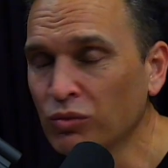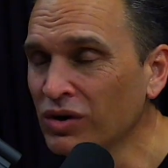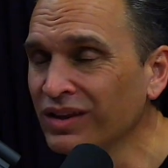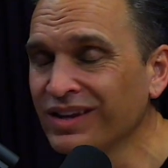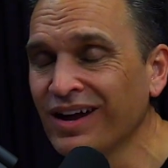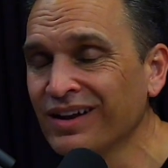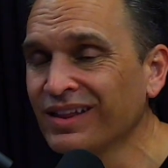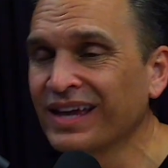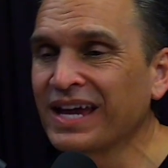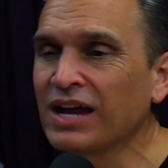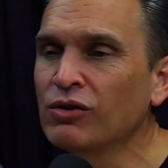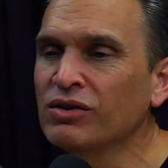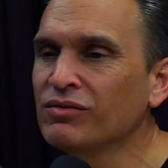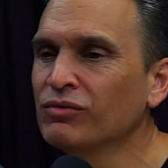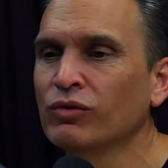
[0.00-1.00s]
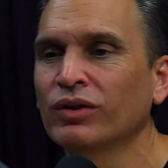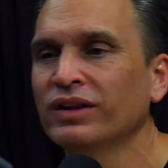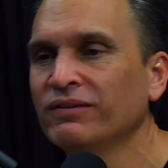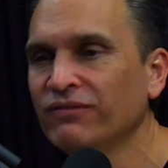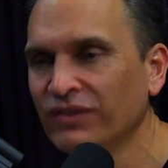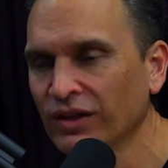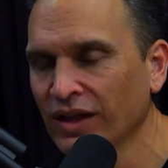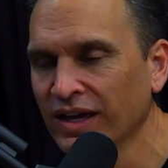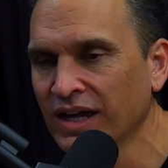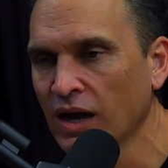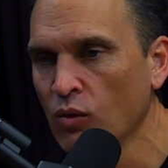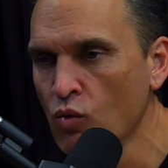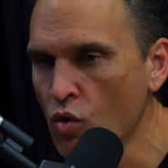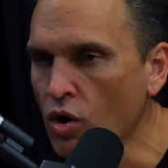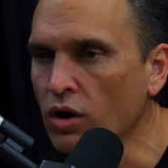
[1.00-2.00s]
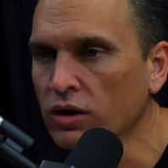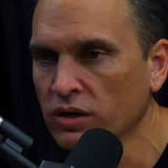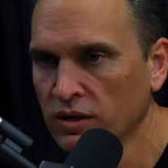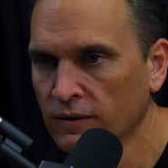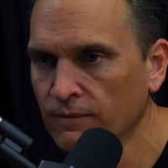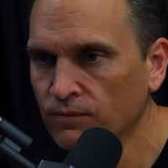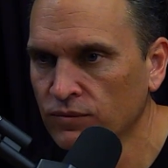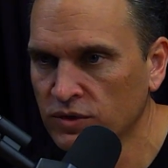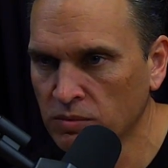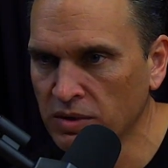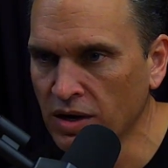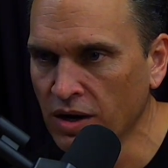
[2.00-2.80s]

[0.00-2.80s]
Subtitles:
really like I don't even really feel like I work, to be